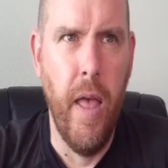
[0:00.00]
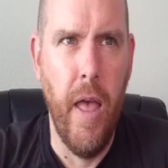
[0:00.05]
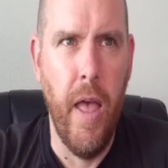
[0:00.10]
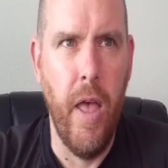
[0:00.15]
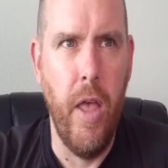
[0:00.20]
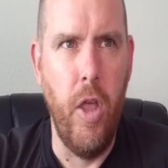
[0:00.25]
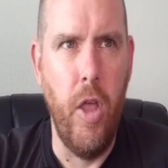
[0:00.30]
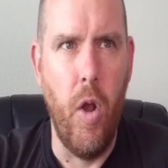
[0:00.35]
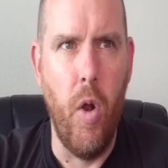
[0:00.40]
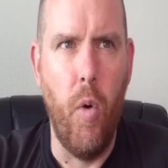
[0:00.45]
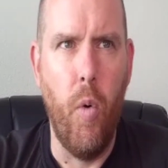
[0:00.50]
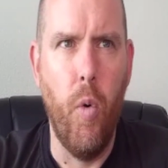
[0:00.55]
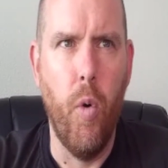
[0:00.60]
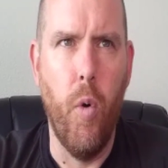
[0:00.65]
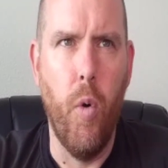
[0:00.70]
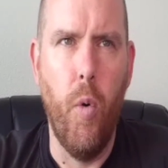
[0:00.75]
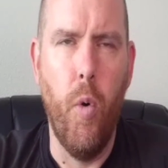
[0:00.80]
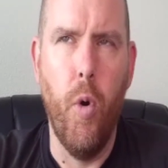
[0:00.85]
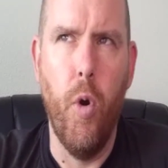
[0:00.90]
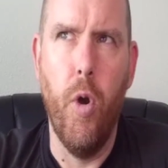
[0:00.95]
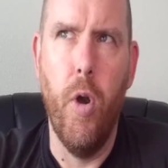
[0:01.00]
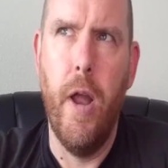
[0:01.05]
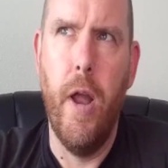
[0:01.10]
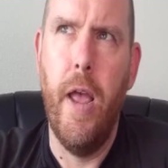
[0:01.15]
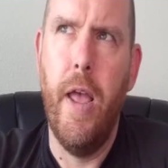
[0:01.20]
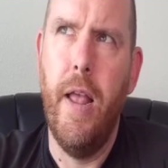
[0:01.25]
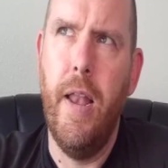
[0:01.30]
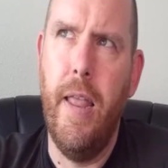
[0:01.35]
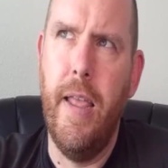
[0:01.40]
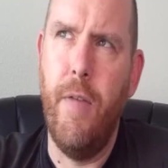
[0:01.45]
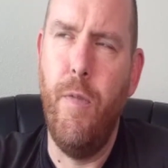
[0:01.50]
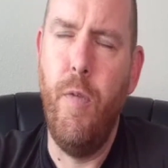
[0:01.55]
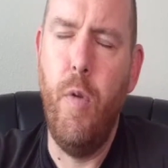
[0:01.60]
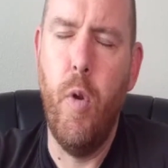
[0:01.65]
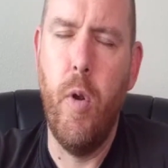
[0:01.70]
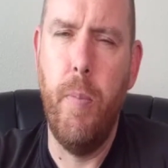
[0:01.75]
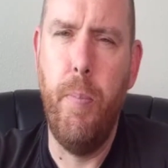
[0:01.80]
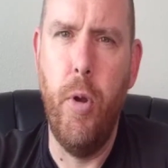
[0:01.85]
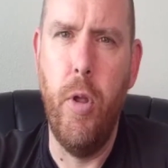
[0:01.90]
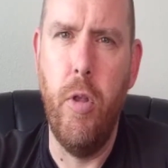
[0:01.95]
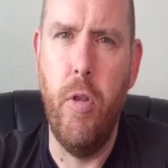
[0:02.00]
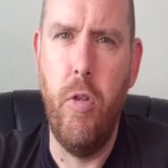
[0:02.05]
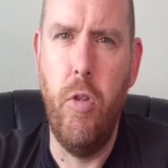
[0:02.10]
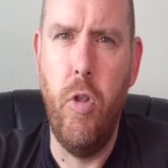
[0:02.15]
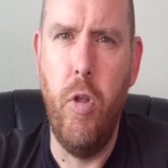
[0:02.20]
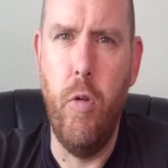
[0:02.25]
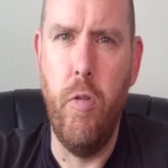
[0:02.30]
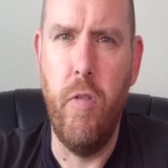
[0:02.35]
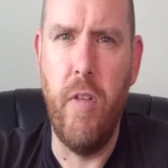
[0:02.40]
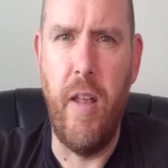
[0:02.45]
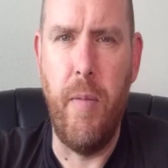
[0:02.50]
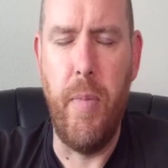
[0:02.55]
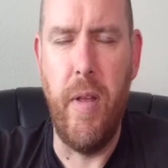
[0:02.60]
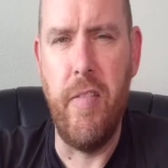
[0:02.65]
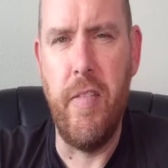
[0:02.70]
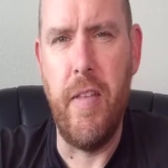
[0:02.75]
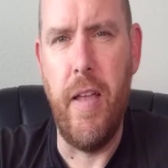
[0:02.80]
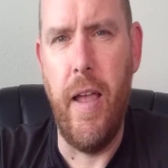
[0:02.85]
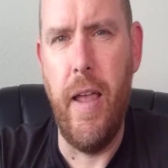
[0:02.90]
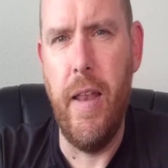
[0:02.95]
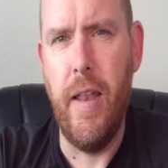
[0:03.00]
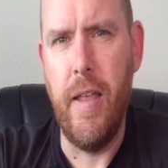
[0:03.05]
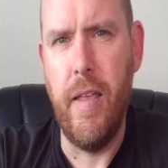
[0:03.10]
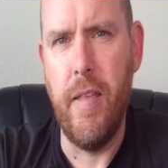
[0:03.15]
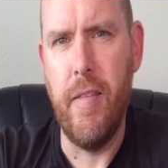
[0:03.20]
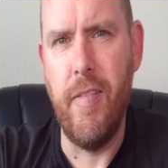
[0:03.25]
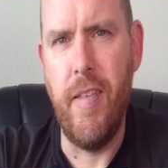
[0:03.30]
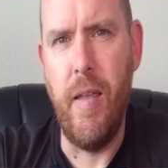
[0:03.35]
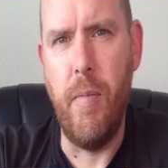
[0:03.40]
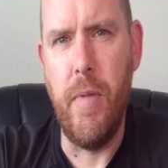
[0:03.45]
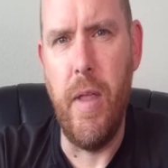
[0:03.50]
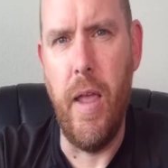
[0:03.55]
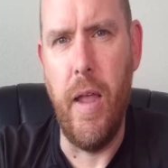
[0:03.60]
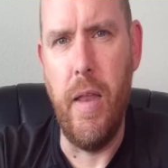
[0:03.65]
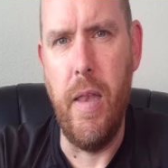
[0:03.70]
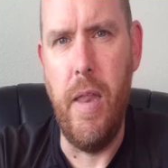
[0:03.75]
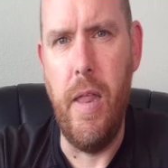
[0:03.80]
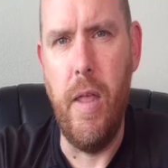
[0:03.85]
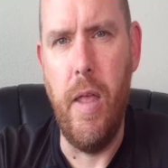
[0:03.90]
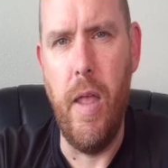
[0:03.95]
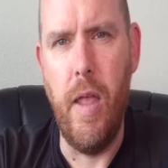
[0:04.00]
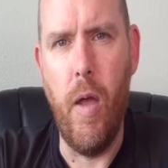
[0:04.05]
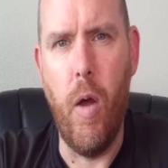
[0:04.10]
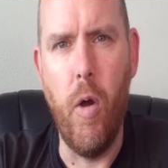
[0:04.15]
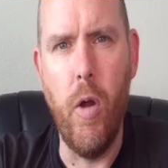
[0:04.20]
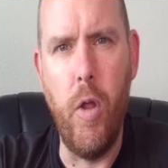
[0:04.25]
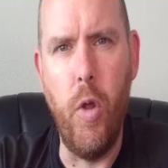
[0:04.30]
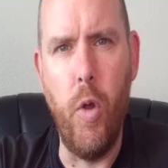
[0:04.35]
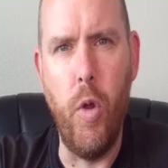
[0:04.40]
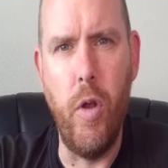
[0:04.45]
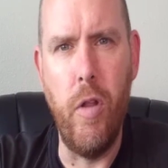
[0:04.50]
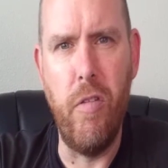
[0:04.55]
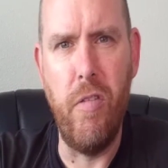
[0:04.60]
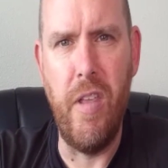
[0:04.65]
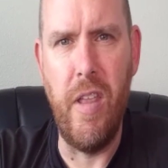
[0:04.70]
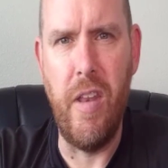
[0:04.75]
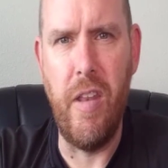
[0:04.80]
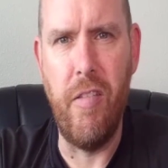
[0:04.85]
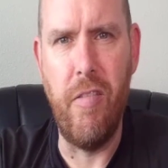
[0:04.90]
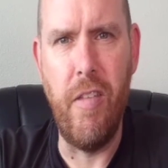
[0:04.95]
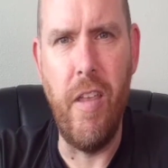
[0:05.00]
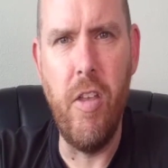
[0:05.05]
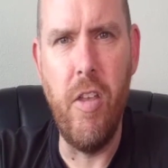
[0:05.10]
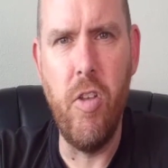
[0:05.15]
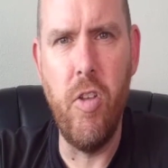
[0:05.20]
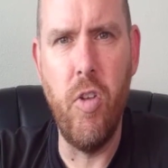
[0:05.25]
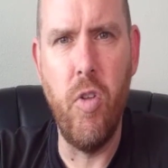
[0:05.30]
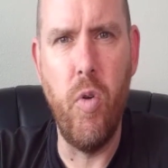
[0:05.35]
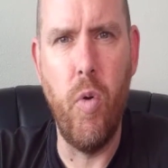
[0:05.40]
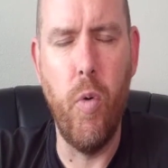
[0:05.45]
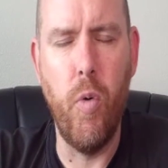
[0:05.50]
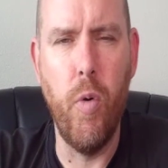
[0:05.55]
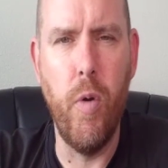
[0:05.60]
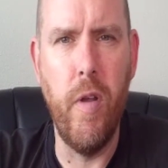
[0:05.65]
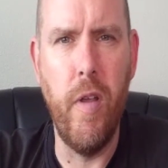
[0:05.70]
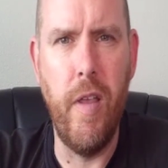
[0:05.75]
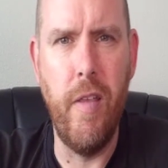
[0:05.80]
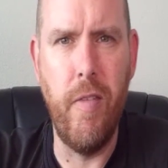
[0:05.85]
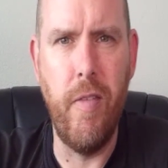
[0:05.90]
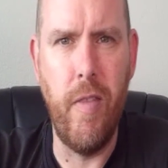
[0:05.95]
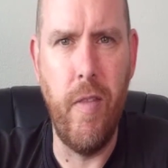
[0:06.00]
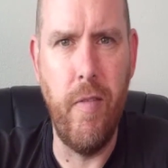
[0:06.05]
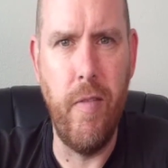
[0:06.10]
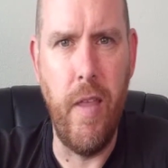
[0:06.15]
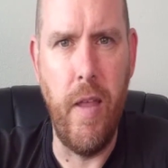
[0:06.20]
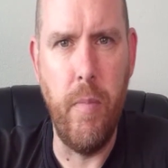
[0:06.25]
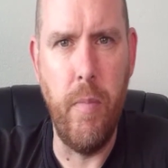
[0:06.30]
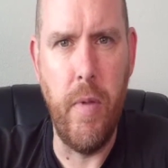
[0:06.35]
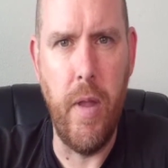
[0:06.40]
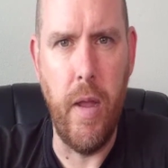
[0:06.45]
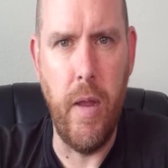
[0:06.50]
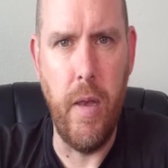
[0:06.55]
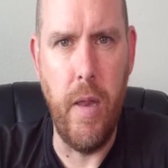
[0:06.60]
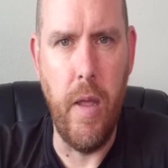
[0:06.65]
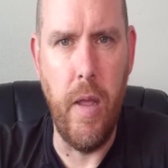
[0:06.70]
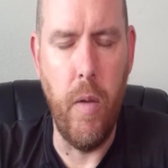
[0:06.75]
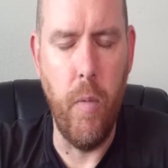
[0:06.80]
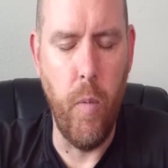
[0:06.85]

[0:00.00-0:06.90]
Or like if you were to put two side by side, like the same technique, are you going to see a distinction, or is it the same technique?